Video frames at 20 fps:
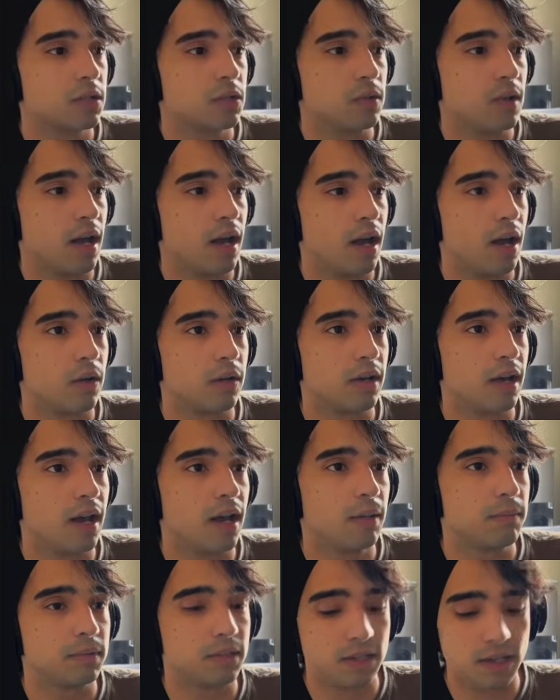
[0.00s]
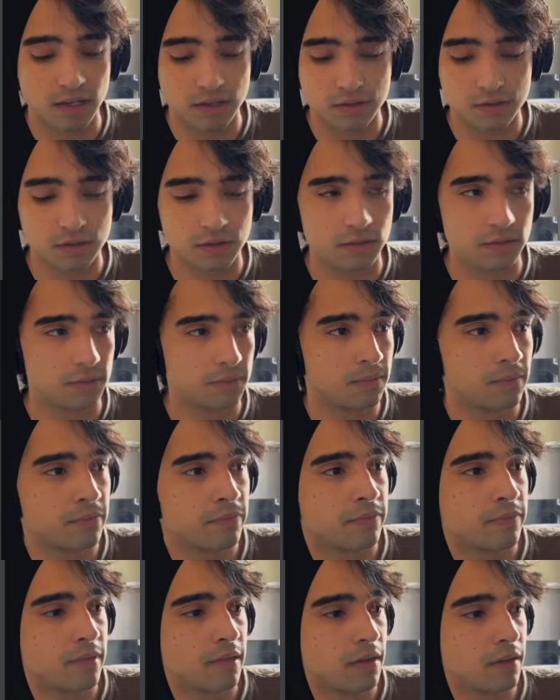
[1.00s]
to our application,
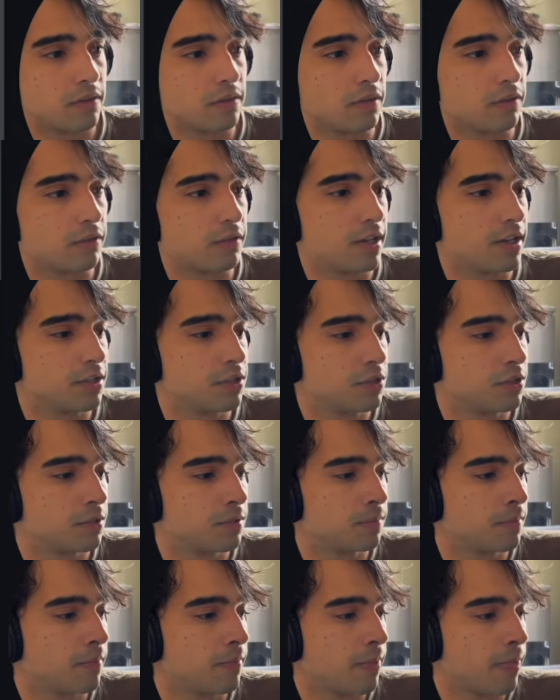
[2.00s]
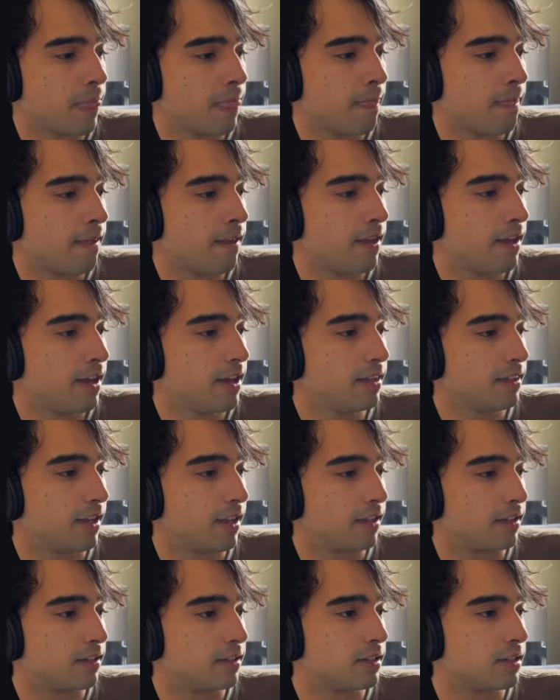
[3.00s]
refresh, and
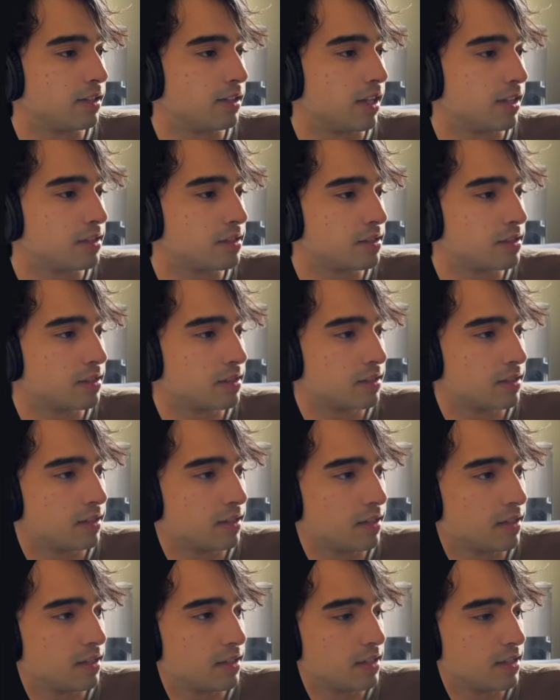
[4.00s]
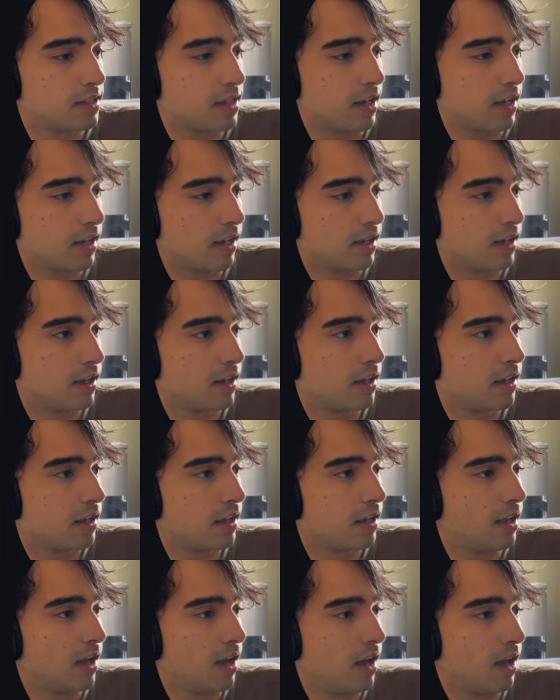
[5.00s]
then let's take
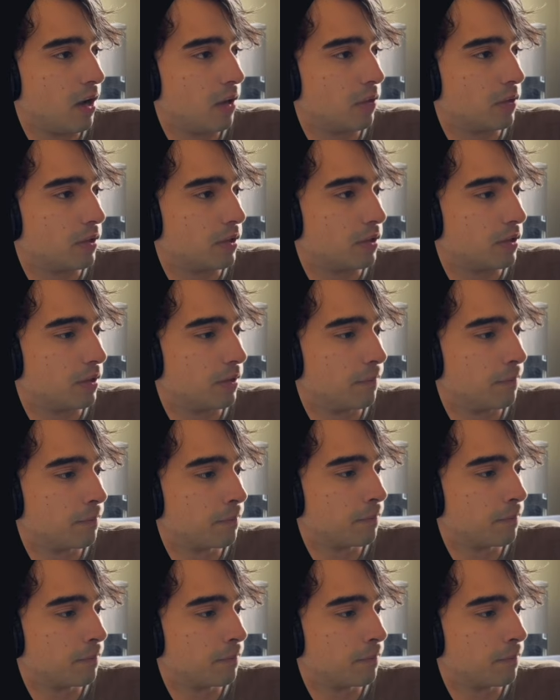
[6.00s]
our